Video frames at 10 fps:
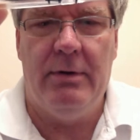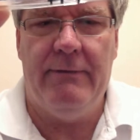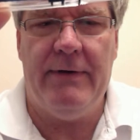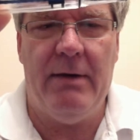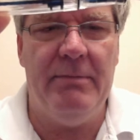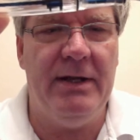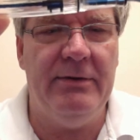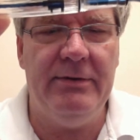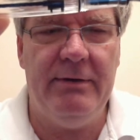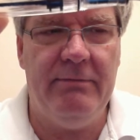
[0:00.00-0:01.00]
fountain pen.
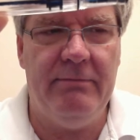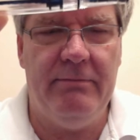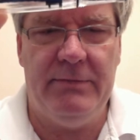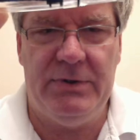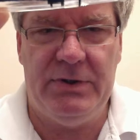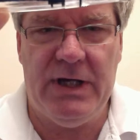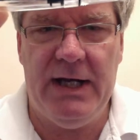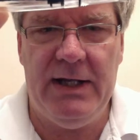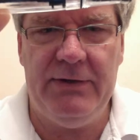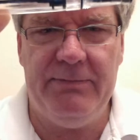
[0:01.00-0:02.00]
It's a
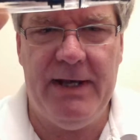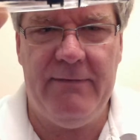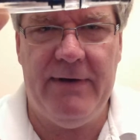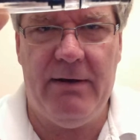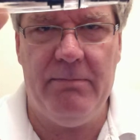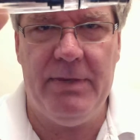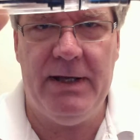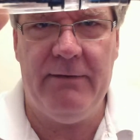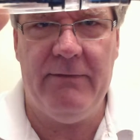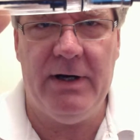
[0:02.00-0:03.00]
Chinese-made fountain
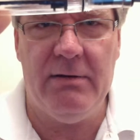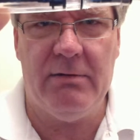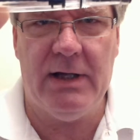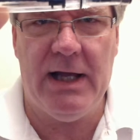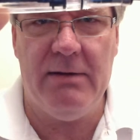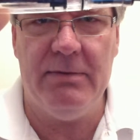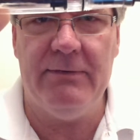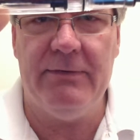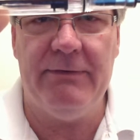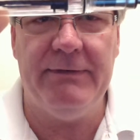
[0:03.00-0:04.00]
pen, very reliable
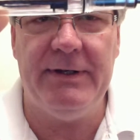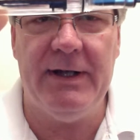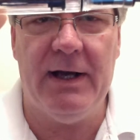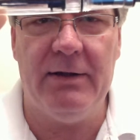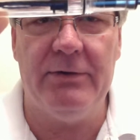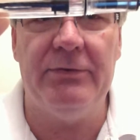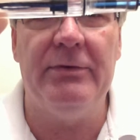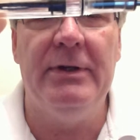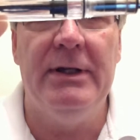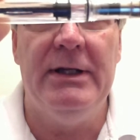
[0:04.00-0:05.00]
for $50.
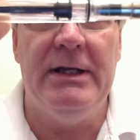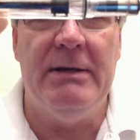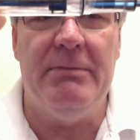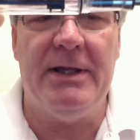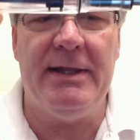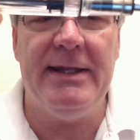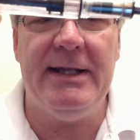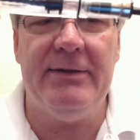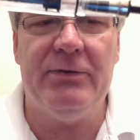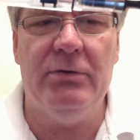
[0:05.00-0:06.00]
But the thing
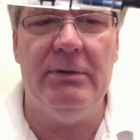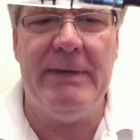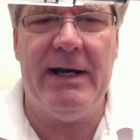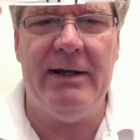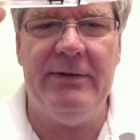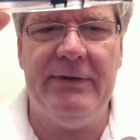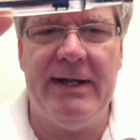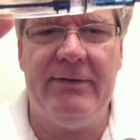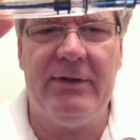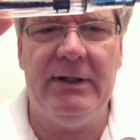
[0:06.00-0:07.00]
that's cool about it is that
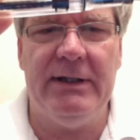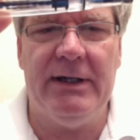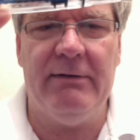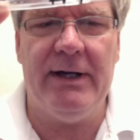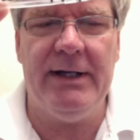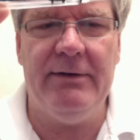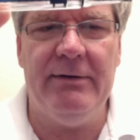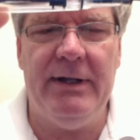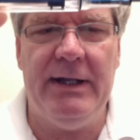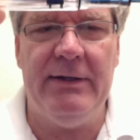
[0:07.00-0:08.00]
it's clear, right?
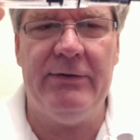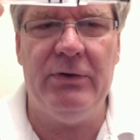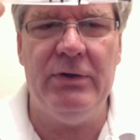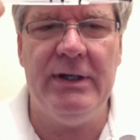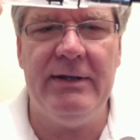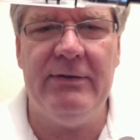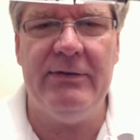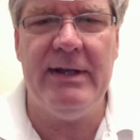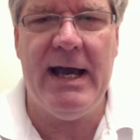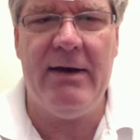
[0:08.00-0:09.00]
And so you get to
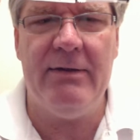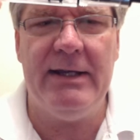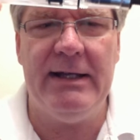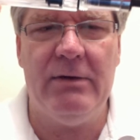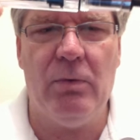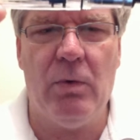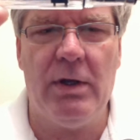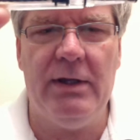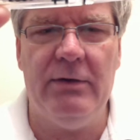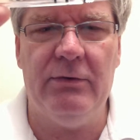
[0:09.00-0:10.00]
see how the inner
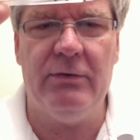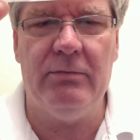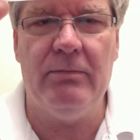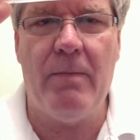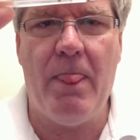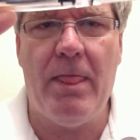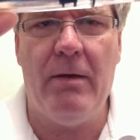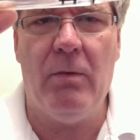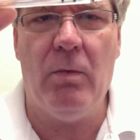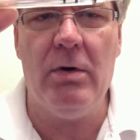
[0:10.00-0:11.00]
workings
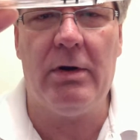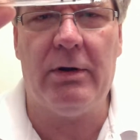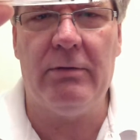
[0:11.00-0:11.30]
work.